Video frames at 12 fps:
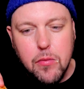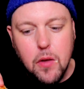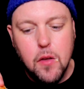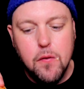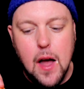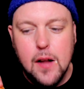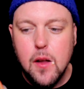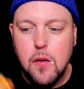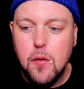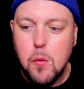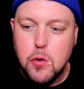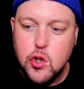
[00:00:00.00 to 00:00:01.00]
the fact
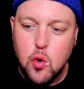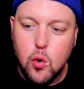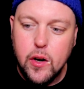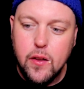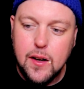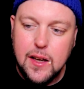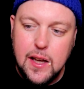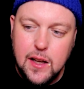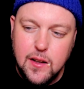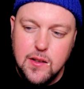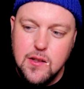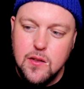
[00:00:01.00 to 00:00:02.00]
that the majority of the
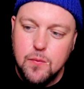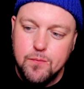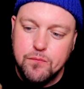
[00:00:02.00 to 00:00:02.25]
kids